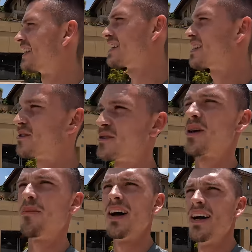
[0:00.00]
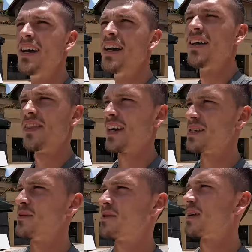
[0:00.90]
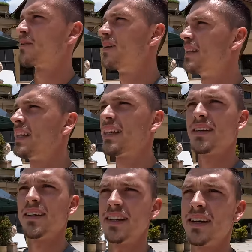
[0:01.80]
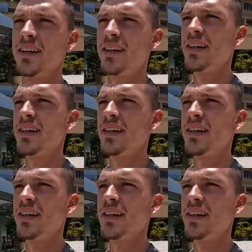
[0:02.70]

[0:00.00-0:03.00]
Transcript: it listen to some nice music and really let the